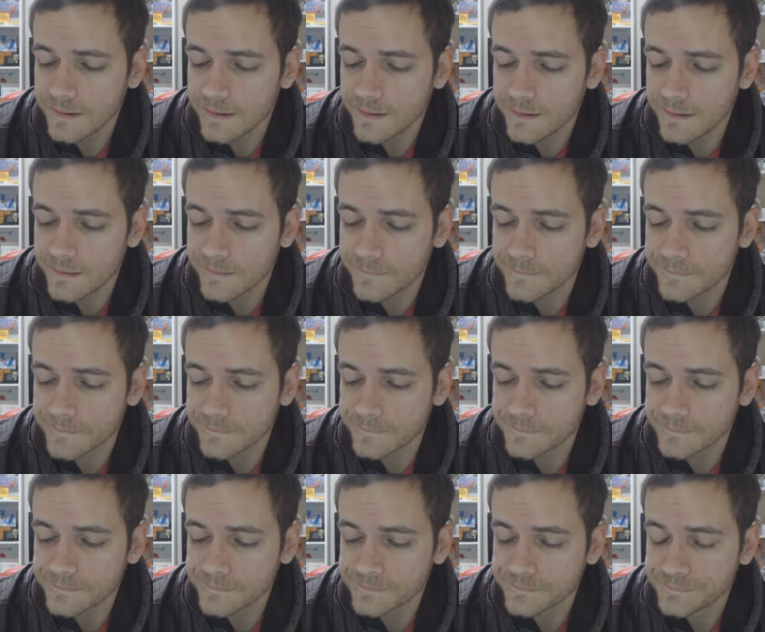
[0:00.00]

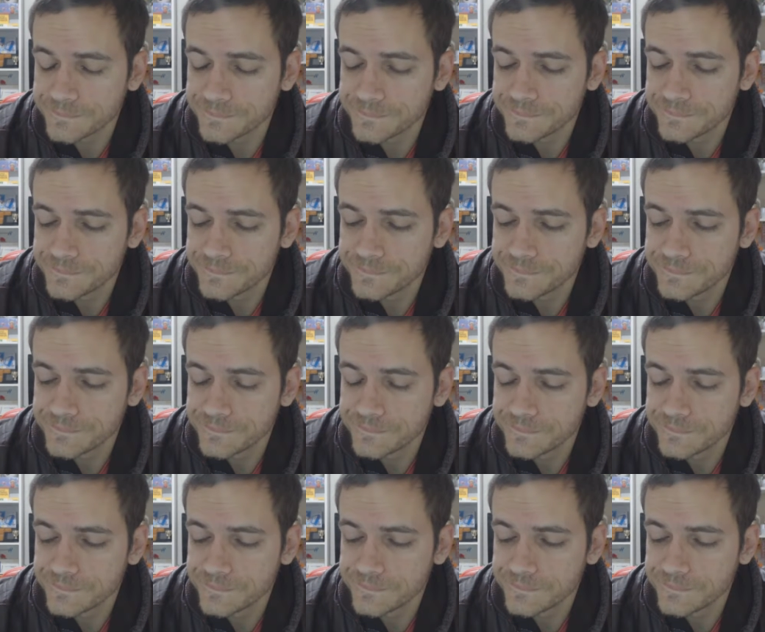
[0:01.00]
And
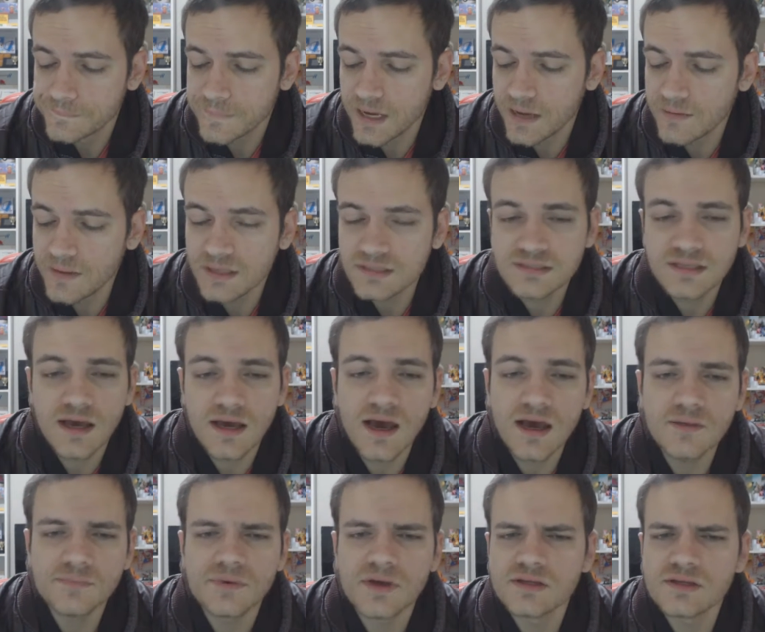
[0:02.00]
that's a
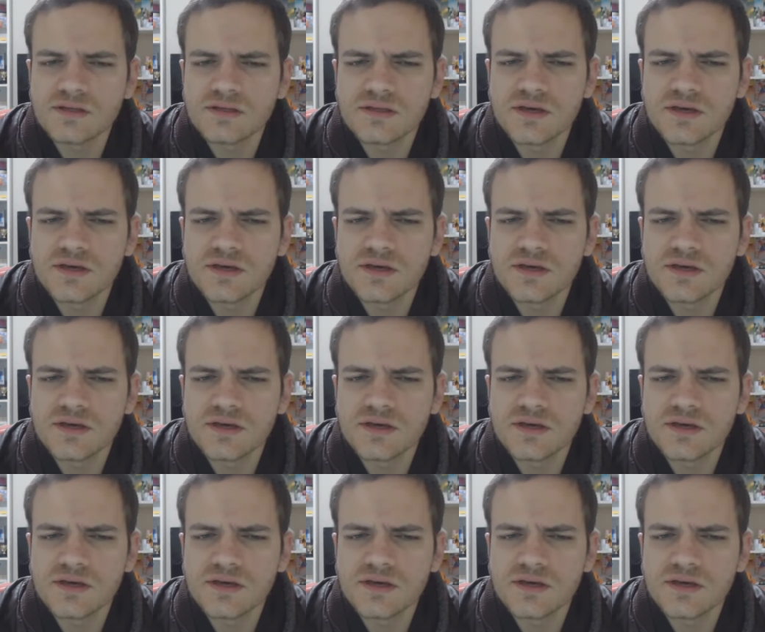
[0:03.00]
hard part,